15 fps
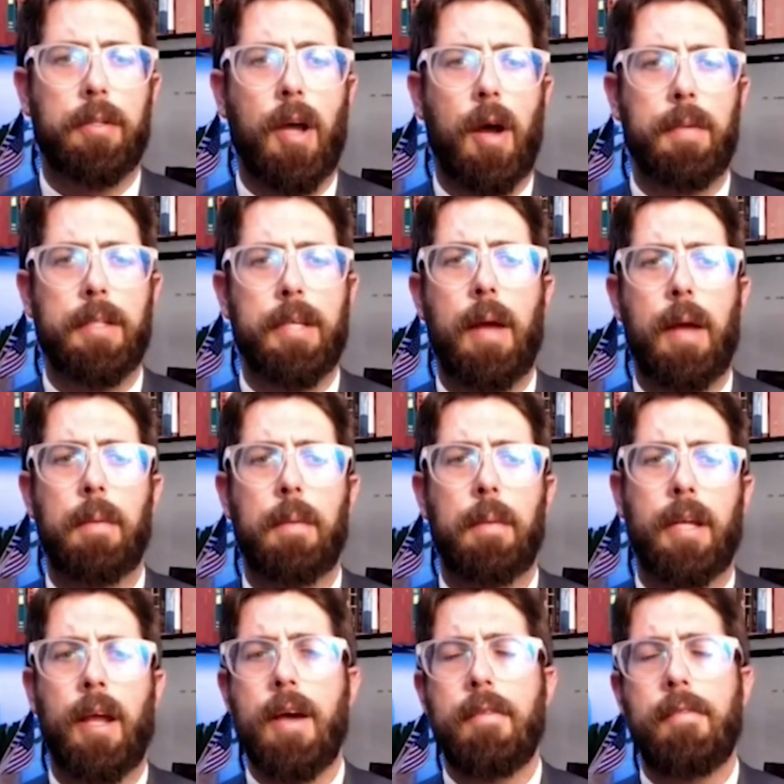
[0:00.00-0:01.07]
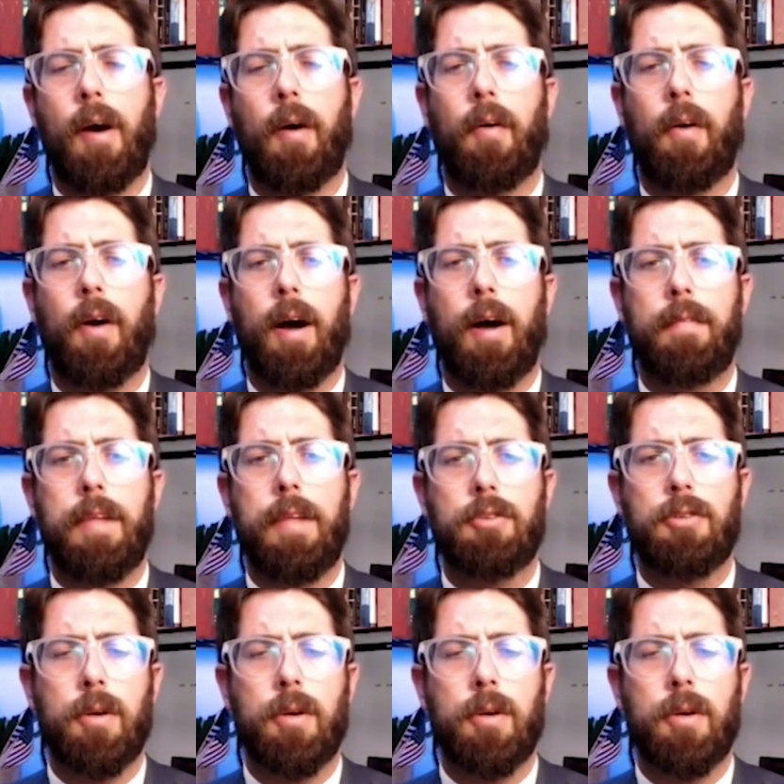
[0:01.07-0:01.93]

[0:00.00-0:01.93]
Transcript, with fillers: Thomas Hampson, founder of the